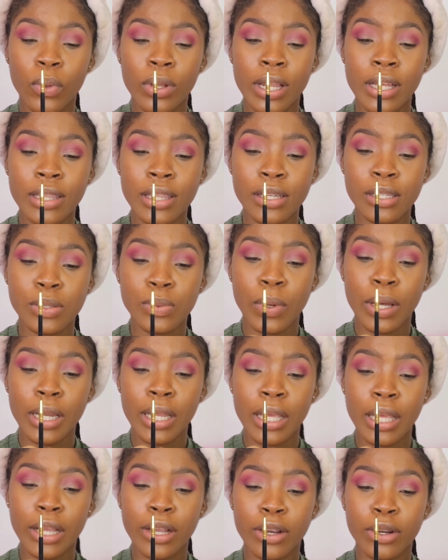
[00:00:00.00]
Like this one
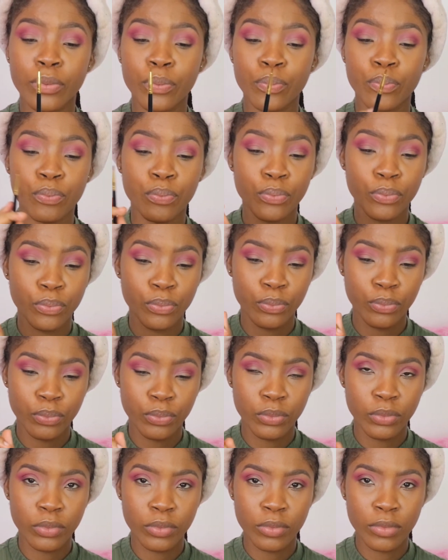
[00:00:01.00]
here.
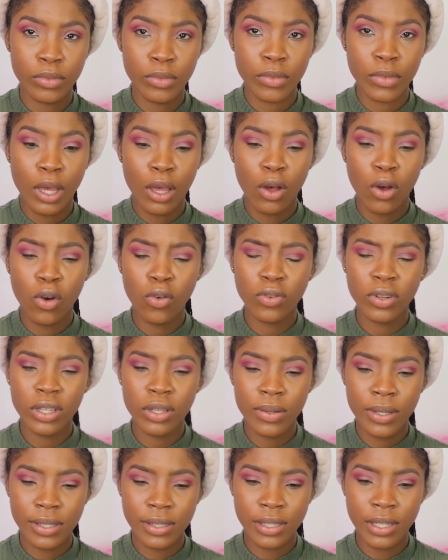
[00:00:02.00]
Hopefully
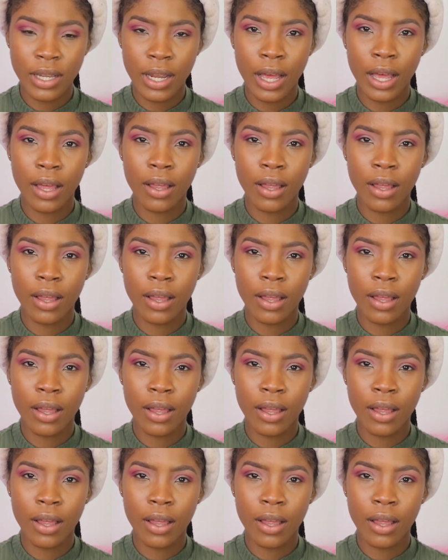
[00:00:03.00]
you can see that.